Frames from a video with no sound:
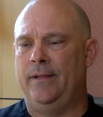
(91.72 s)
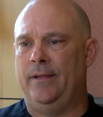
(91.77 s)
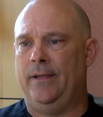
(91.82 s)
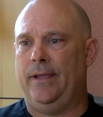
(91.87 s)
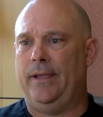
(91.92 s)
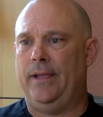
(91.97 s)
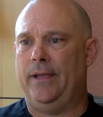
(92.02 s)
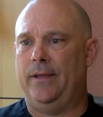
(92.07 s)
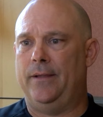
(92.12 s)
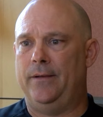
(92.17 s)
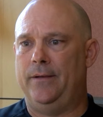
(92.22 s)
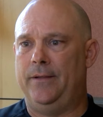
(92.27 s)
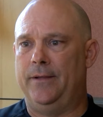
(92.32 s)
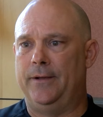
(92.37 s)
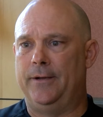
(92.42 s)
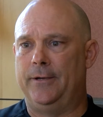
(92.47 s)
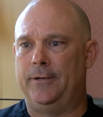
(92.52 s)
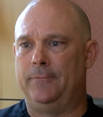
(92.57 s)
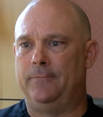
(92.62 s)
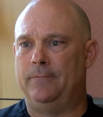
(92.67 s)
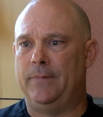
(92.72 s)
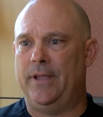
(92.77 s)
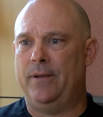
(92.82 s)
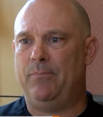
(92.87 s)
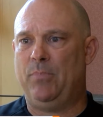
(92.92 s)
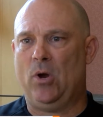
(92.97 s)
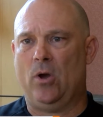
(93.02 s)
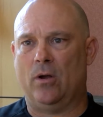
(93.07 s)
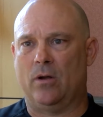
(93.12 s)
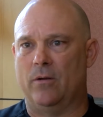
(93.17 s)
And, um,
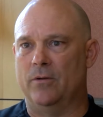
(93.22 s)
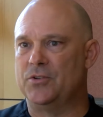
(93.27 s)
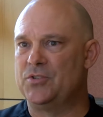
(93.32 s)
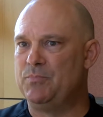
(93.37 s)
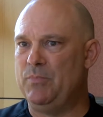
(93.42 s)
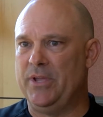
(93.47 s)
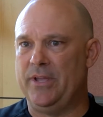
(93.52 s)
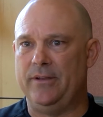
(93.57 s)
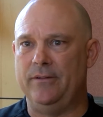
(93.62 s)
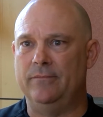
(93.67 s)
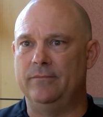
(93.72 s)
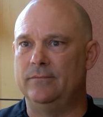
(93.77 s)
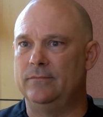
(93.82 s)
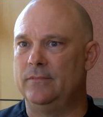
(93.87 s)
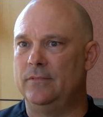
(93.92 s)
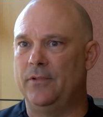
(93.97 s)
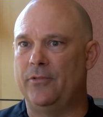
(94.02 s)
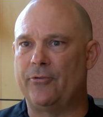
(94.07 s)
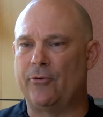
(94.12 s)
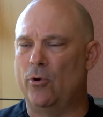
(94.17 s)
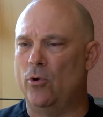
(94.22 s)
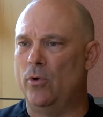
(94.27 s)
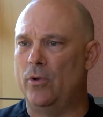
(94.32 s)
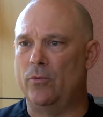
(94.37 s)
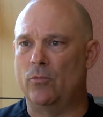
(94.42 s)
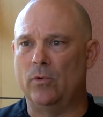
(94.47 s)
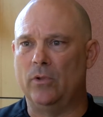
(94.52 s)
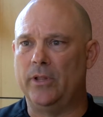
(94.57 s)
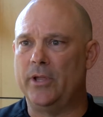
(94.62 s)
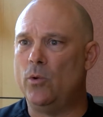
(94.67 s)
and Parker's been
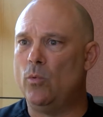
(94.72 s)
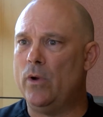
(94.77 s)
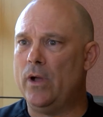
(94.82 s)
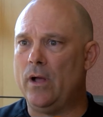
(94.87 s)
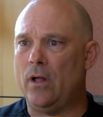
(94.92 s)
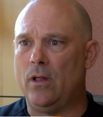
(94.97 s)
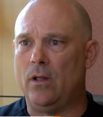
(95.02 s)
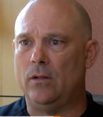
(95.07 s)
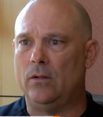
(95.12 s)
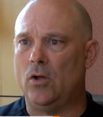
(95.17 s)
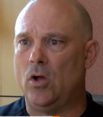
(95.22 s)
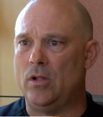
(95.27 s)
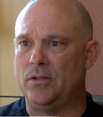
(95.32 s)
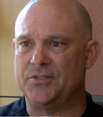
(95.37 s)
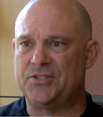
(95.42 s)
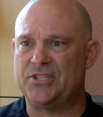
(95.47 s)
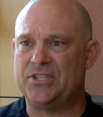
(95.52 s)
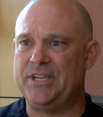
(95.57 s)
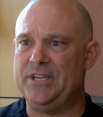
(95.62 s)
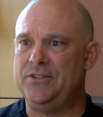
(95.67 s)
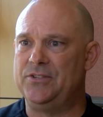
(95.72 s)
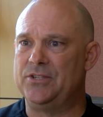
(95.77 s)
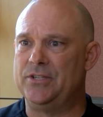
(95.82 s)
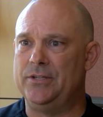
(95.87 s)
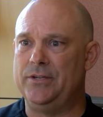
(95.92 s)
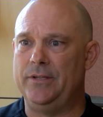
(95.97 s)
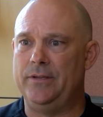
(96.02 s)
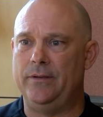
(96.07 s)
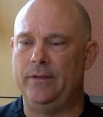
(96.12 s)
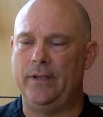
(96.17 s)
throwing really well all
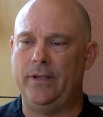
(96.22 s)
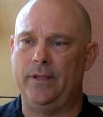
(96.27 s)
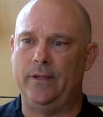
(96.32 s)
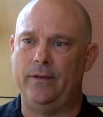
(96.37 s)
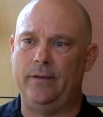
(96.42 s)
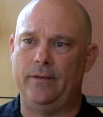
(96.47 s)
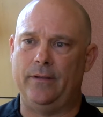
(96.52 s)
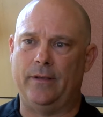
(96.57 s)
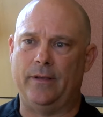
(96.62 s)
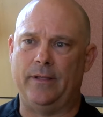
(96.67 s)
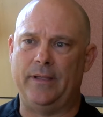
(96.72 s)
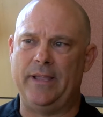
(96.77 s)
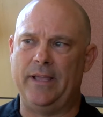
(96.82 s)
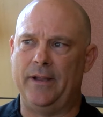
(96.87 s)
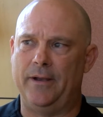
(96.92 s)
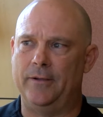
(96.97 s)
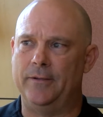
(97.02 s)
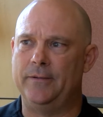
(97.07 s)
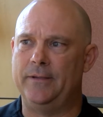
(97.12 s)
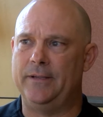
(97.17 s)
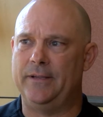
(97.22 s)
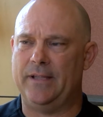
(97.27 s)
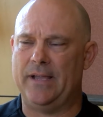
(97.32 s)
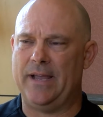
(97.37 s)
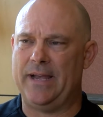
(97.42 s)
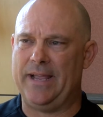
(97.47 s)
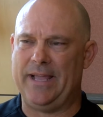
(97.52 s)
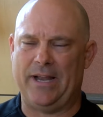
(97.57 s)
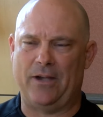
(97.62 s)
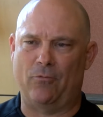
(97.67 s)
season, and, and uh, he, had he
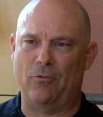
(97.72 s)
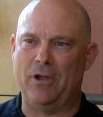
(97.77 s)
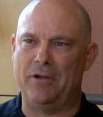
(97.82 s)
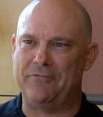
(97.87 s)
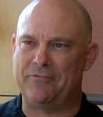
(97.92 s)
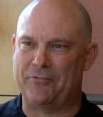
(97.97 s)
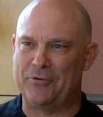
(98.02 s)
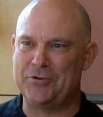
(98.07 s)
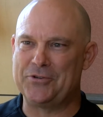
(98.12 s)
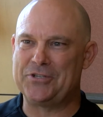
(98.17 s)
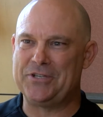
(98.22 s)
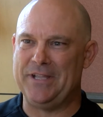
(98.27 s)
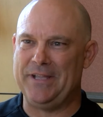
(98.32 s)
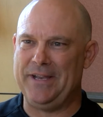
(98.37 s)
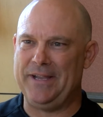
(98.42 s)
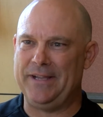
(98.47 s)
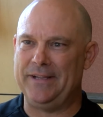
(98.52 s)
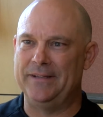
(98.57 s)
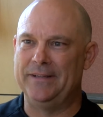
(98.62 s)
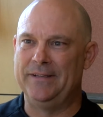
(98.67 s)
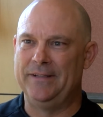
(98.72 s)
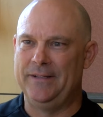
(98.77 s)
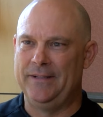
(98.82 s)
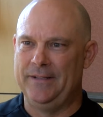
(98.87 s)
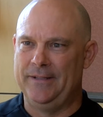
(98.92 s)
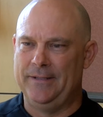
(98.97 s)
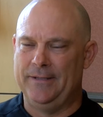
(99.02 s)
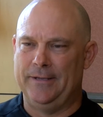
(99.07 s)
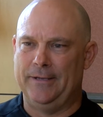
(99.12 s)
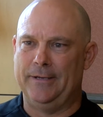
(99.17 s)
kind of had a rough first inning.
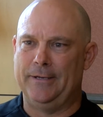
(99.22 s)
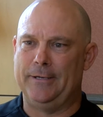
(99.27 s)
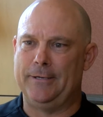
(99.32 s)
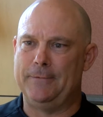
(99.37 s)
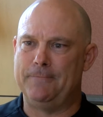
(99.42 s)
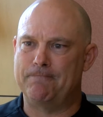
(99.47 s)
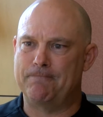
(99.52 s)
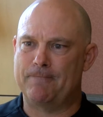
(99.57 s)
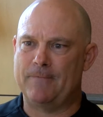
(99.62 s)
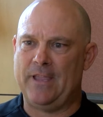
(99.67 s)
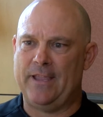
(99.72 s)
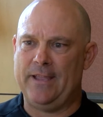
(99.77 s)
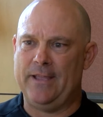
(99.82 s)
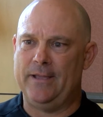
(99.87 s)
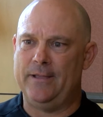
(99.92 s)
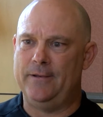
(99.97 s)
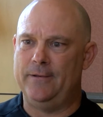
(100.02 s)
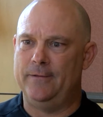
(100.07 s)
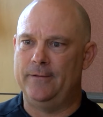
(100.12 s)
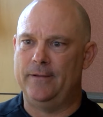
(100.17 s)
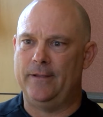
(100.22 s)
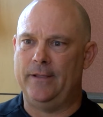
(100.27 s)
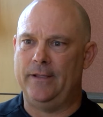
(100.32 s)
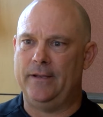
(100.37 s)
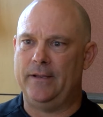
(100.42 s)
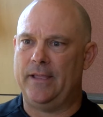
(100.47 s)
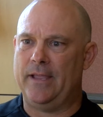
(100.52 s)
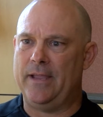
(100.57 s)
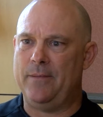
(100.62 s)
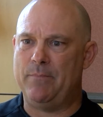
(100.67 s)
Um, and
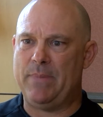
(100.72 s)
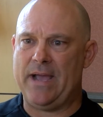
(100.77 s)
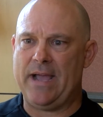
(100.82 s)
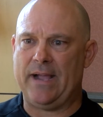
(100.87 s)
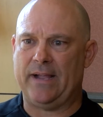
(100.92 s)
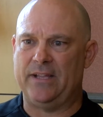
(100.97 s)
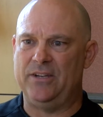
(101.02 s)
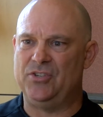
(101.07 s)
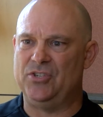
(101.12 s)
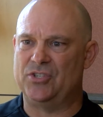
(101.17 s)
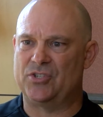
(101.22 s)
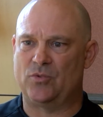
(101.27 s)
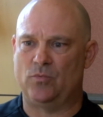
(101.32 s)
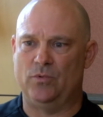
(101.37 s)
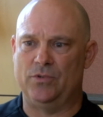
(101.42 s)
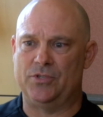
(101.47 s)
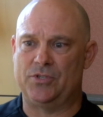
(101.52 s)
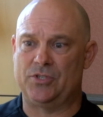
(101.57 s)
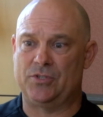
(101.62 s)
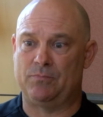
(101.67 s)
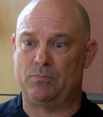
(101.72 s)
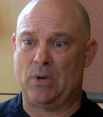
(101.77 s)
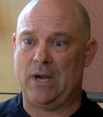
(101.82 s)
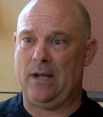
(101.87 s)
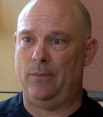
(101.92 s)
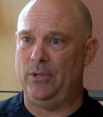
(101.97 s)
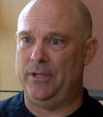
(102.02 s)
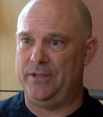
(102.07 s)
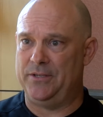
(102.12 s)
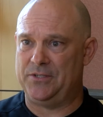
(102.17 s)
and came back and just was
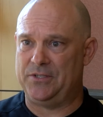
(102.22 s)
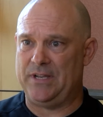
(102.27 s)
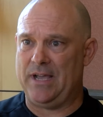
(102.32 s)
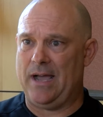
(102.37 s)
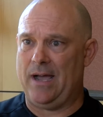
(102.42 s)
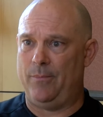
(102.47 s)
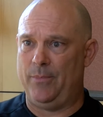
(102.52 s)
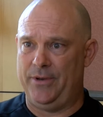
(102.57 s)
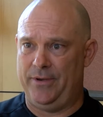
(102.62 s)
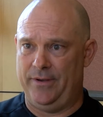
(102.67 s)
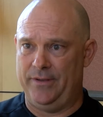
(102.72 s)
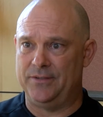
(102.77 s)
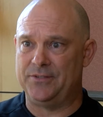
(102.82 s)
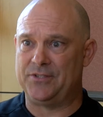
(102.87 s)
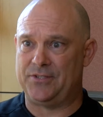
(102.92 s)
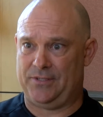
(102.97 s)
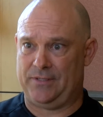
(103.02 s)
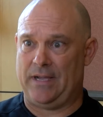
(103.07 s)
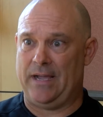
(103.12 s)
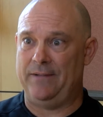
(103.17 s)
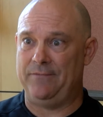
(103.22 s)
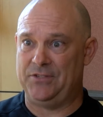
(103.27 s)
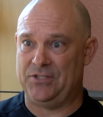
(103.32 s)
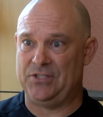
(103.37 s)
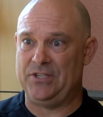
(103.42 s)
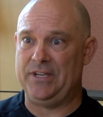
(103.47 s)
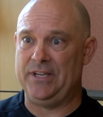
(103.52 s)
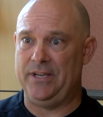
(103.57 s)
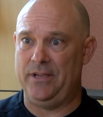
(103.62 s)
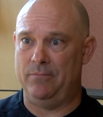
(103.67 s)
probably as dominant as I've
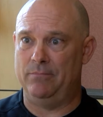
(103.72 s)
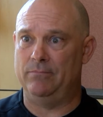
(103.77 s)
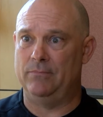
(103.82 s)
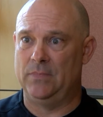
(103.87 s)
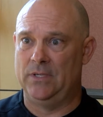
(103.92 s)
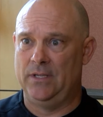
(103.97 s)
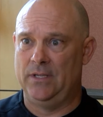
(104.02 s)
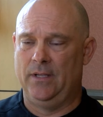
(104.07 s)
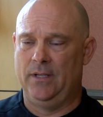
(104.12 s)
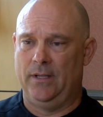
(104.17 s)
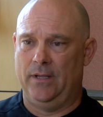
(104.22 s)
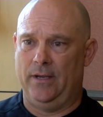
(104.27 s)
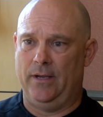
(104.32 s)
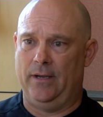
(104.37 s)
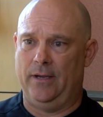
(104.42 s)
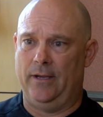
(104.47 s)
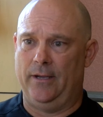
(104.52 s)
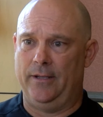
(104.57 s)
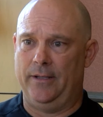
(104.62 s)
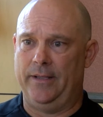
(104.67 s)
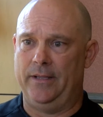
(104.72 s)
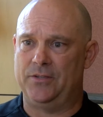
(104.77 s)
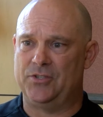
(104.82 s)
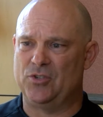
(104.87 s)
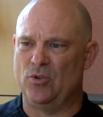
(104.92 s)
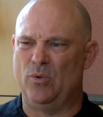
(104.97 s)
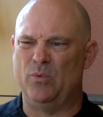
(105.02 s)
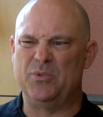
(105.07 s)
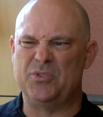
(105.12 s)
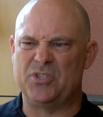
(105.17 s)
seen him uh, and
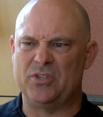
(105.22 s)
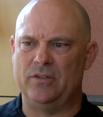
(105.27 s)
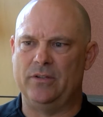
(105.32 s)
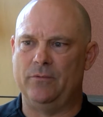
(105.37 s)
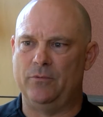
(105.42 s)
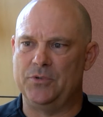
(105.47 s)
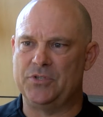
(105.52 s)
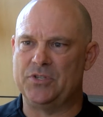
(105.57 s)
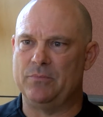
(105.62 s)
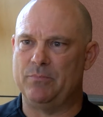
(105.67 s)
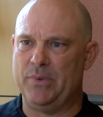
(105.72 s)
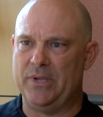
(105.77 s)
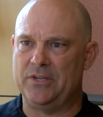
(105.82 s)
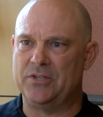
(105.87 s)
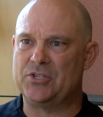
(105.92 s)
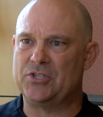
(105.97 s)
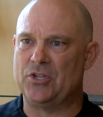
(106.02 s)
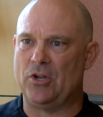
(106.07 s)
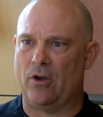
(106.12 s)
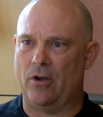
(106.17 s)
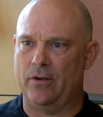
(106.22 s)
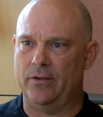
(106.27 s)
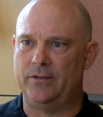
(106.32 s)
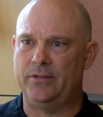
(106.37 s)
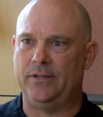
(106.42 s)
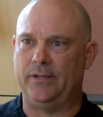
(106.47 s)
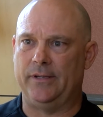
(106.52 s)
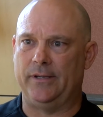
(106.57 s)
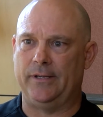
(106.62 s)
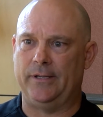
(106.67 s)
so it was, a, it was a big
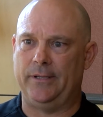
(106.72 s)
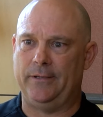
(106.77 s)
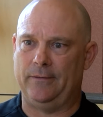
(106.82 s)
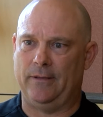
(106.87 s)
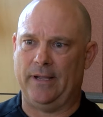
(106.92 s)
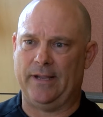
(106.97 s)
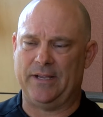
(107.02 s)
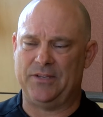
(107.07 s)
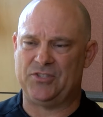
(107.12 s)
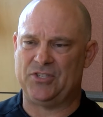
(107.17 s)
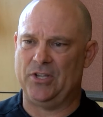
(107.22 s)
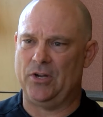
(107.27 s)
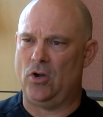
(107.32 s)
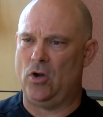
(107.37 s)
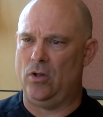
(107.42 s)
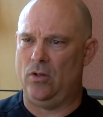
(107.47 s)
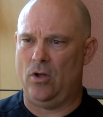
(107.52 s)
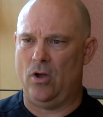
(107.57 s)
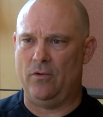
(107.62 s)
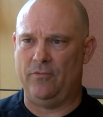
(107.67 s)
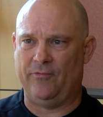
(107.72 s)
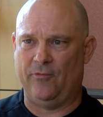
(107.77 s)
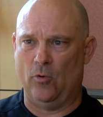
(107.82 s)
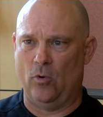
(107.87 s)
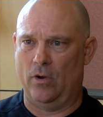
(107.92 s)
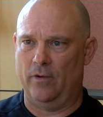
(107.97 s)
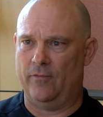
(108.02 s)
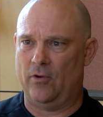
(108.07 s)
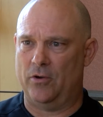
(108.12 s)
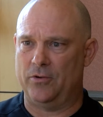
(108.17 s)
start. Uh, and like I said, all, all
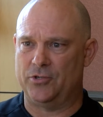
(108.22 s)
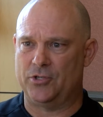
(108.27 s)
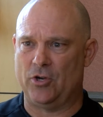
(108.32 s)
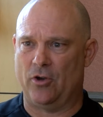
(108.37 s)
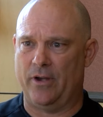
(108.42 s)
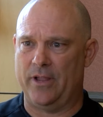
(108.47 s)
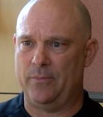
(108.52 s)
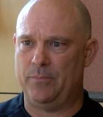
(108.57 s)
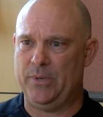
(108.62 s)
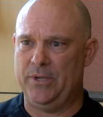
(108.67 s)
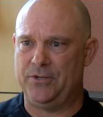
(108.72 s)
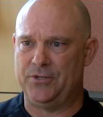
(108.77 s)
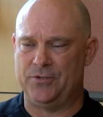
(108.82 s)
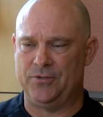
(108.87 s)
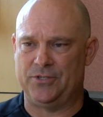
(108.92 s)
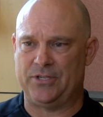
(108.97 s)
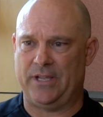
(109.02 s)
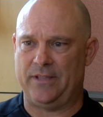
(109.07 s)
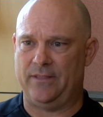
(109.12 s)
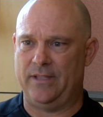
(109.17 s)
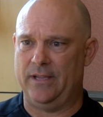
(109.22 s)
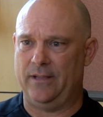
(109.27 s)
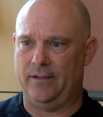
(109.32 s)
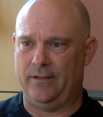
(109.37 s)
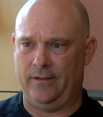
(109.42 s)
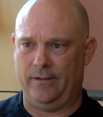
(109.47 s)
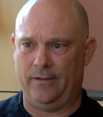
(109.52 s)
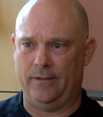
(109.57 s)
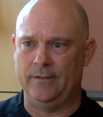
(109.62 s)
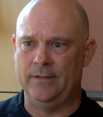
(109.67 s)
four of our starting pitchers, I
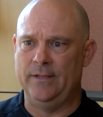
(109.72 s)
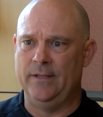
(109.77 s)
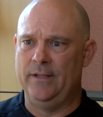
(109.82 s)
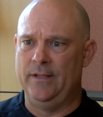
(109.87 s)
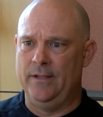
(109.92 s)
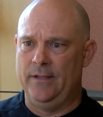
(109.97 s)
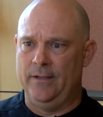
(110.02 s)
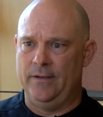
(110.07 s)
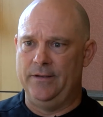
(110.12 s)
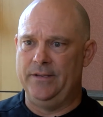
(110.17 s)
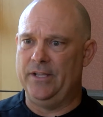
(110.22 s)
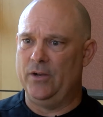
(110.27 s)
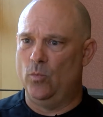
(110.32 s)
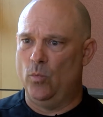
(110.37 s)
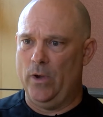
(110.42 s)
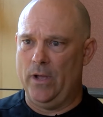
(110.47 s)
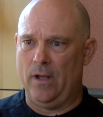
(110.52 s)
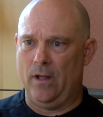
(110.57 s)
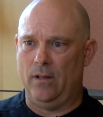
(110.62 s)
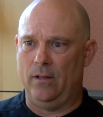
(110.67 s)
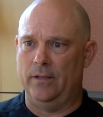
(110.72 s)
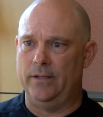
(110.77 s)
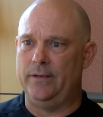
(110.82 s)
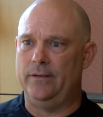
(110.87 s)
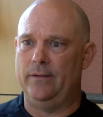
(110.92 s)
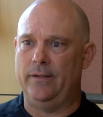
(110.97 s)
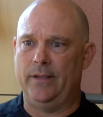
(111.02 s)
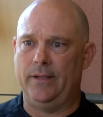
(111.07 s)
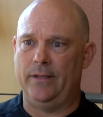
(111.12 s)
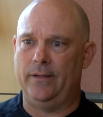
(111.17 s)
think, uh, did well
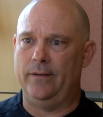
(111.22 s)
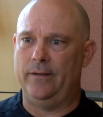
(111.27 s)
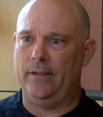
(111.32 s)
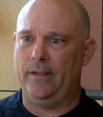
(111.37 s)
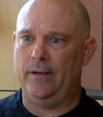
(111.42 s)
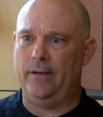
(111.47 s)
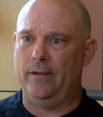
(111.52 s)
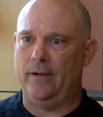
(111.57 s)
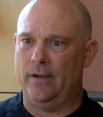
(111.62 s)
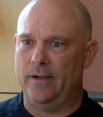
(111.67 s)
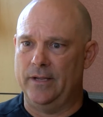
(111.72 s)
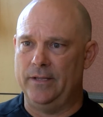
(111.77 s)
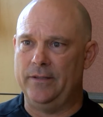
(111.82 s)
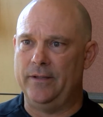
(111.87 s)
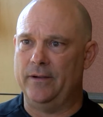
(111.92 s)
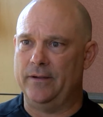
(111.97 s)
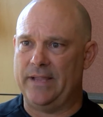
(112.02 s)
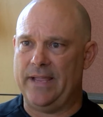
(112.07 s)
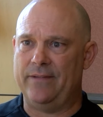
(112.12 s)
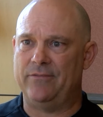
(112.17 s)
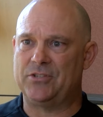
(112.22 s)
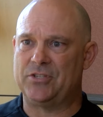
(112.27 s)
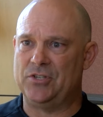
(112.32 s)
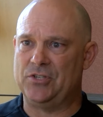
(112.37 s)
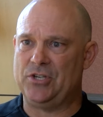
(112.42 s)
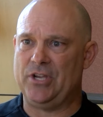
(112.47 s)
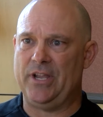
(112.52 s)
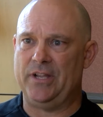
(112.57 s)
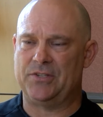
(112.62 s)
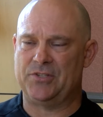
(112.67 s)
and, and, and hung in there and gave us a
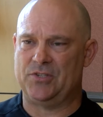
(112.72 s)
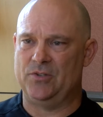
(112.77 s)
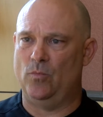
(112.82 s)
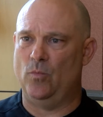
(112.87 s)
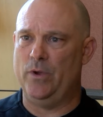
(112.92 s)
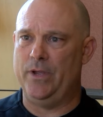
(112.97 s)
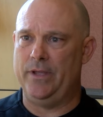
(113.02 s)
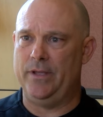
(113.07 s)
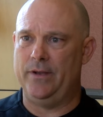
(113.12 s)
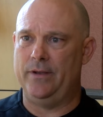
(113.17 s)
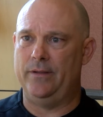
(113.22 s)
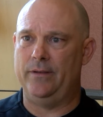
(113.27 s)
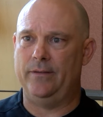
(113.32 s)
chance to win.